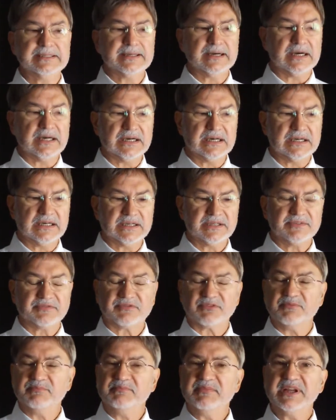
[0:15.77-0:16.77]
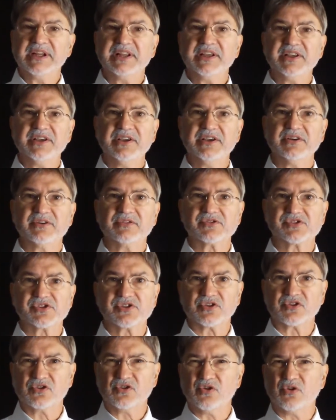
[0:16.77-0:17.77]
For many years
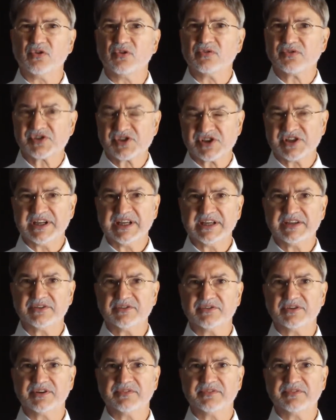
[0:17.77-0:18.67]
the gold standard,